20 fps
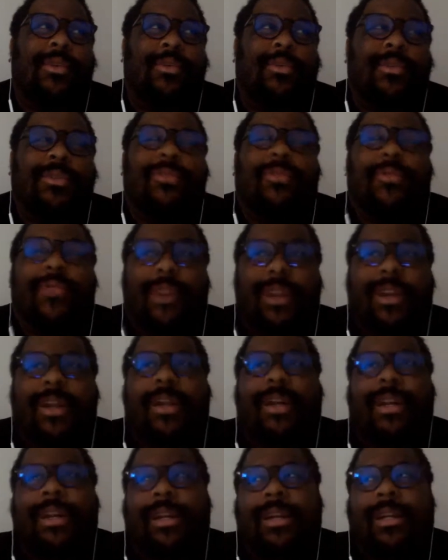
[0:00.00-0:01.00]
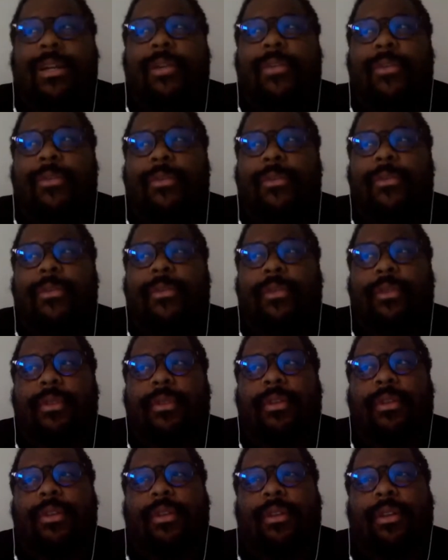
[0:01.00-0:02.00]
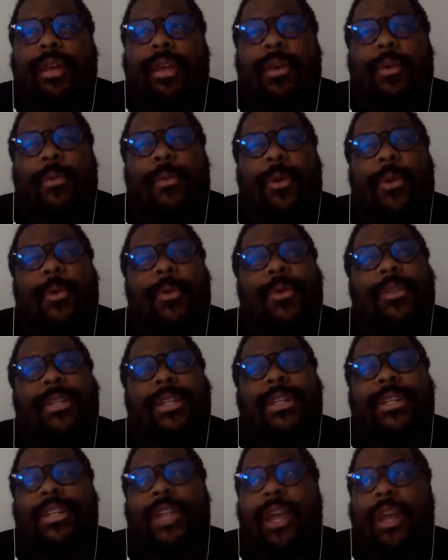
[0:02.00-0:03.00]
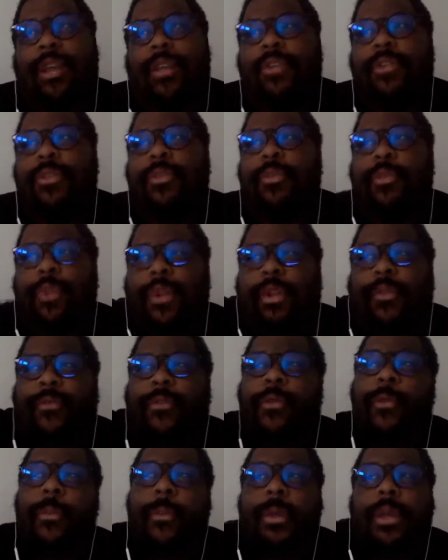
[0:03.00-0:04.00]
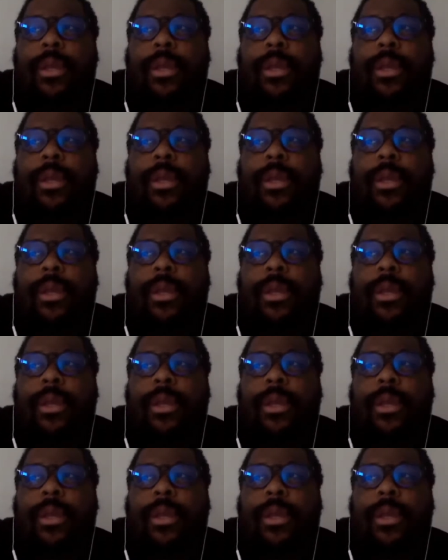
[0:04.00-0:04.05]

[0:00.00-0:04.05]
very, I won't say challenging, but for